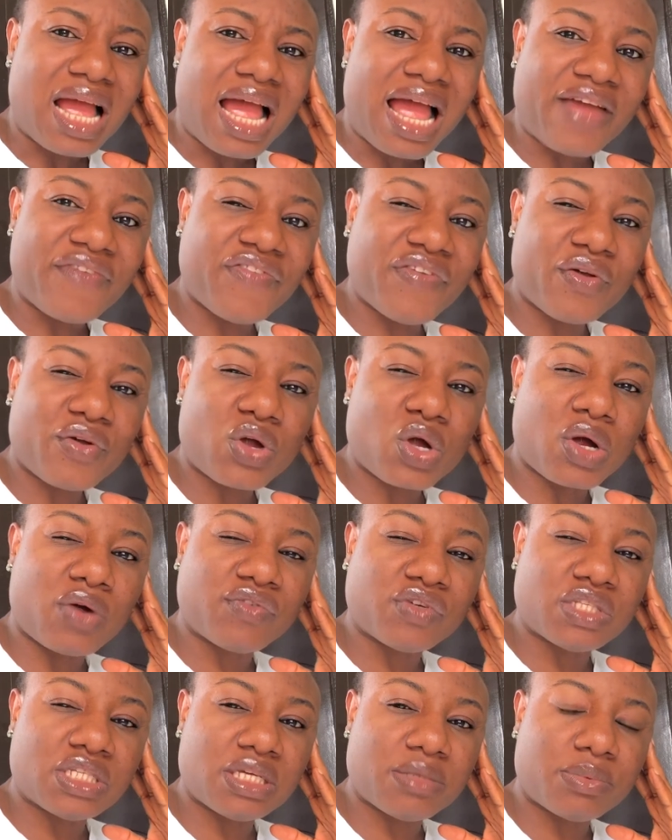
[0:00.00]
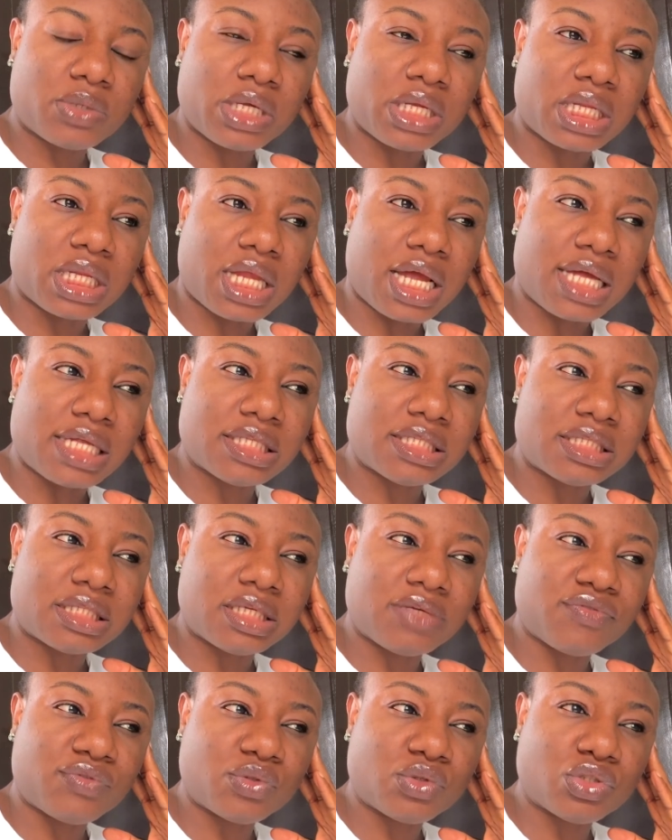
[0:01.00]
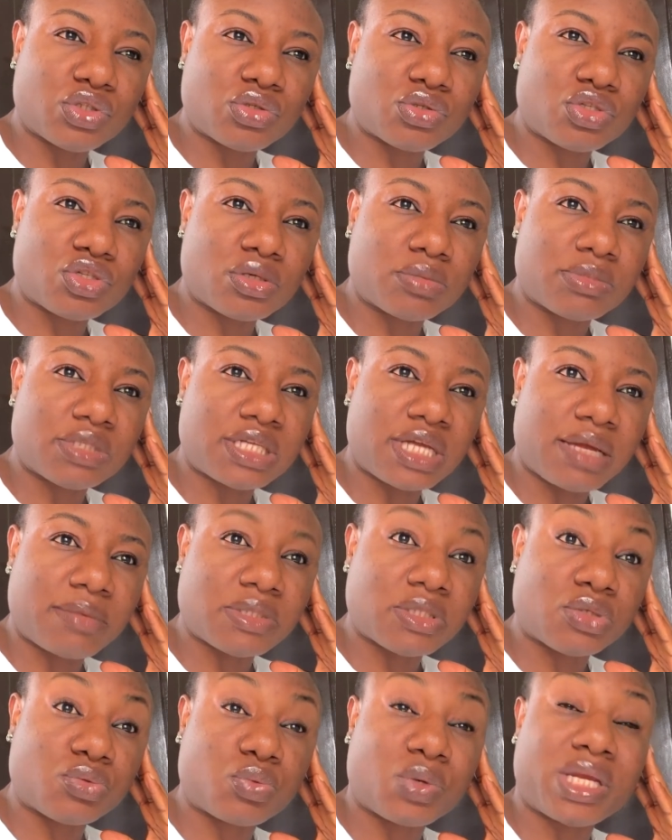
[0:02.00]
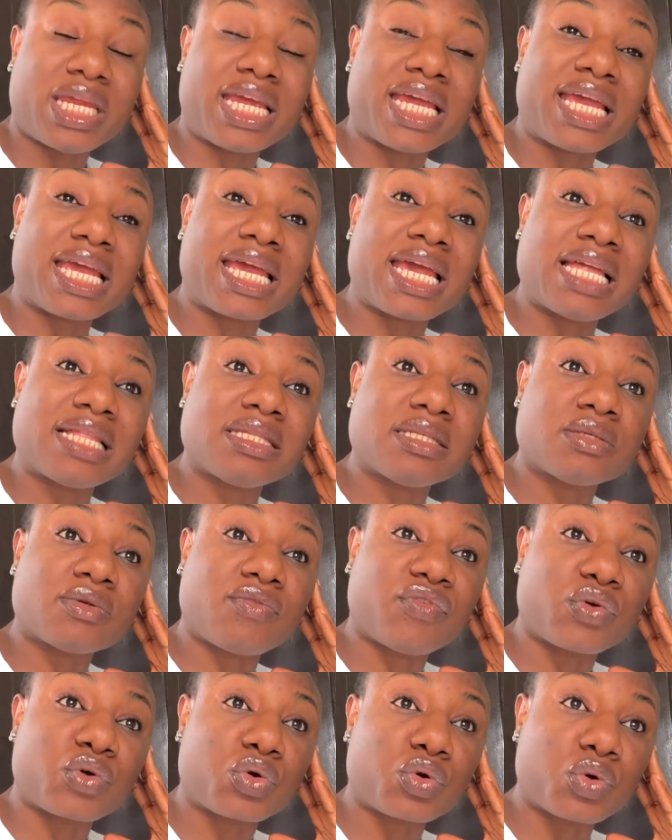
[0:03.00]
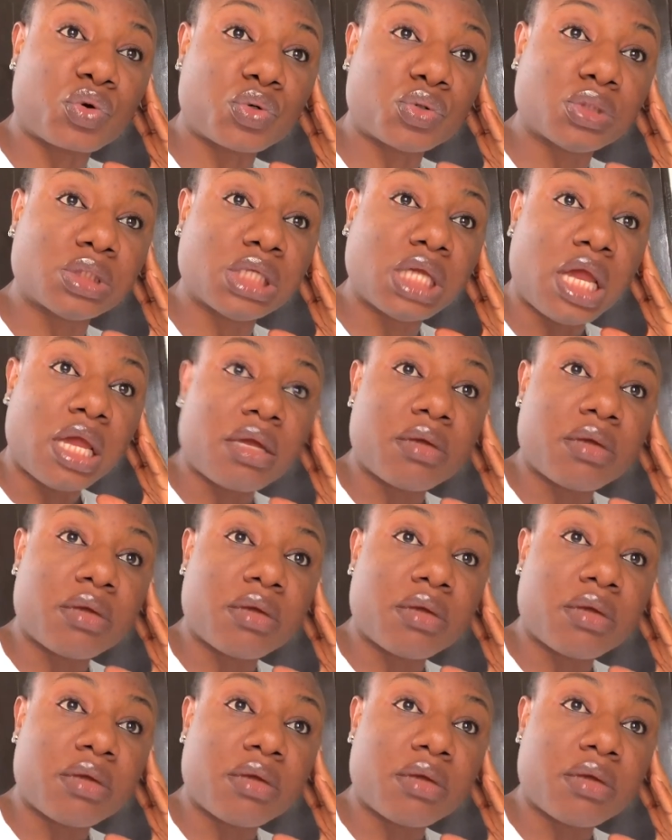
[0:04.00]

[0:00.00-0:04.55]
I feel comfortable in that, even though sometimes when it gets overgrown,